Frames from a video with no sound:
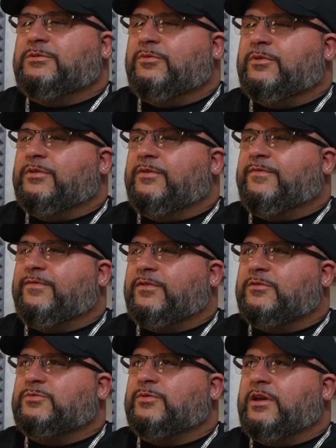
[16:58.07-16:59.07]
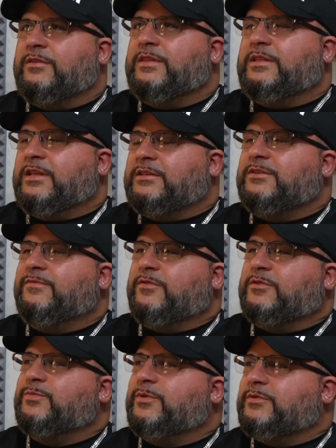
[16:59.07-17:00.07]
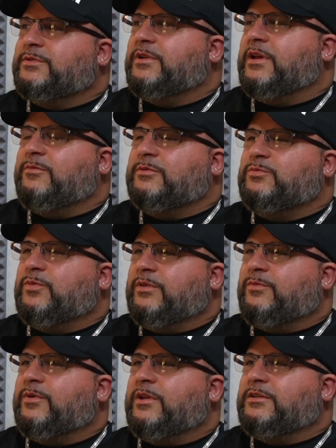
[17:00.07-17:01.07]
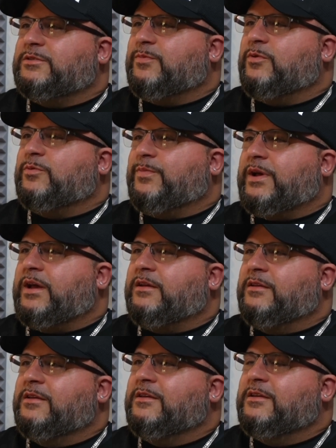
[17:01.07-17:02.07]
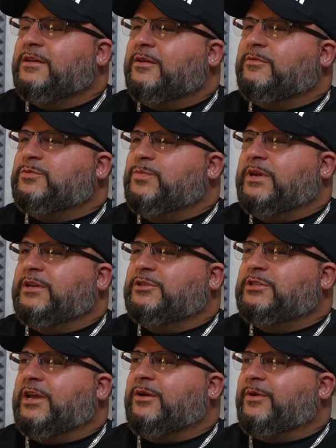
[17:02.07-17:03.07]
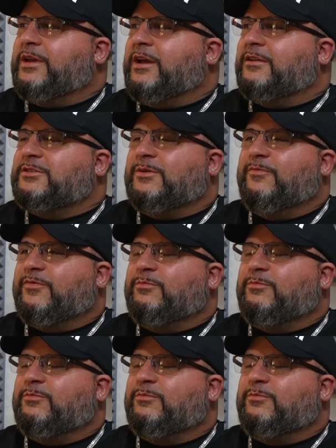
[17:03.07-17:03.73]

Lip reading: the first one. I think that's the first person I was with when I smoked pot. It was me and Jay. We got some from